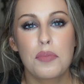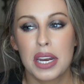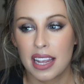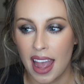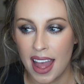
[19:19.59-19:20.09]
but
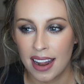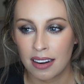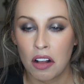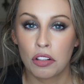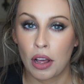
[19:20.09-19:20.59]
again,
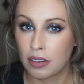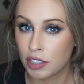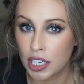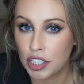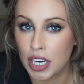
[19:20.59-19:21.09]
a lot of
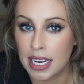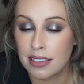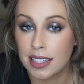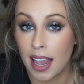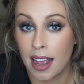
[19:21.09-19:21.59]
dark
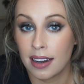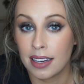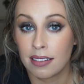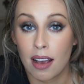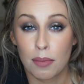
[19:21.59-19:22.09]
shades can
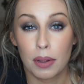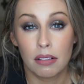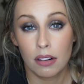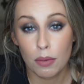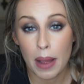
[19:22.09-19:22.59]
end up a
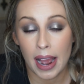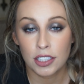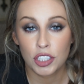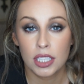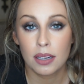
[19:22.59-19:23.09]
little
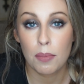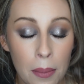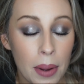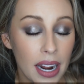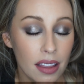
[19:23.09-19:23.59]
patchy,
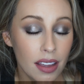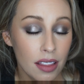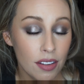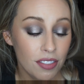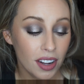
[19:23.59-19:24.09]
but I
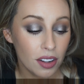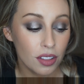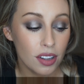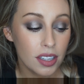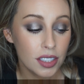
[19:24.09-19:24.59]
think the
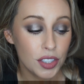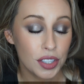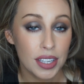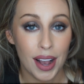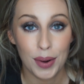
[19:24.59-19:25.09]
final look
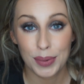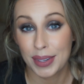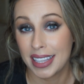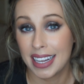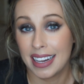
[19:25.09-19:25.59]
turned out
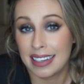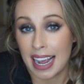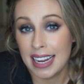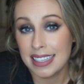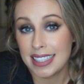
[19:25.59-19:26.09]
really
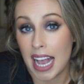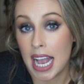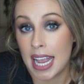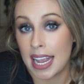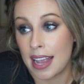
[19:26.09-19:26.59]
nice.
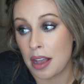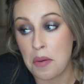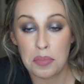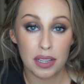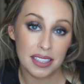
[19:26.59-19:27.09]
I
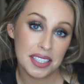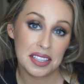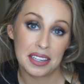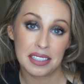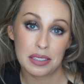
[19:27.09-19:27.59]
am
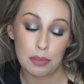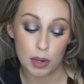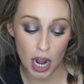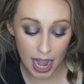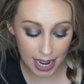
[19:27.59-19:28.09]
pleasantly
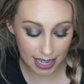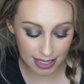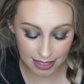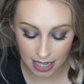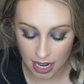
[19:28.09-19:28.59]

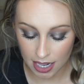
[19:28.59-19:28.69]
surprised.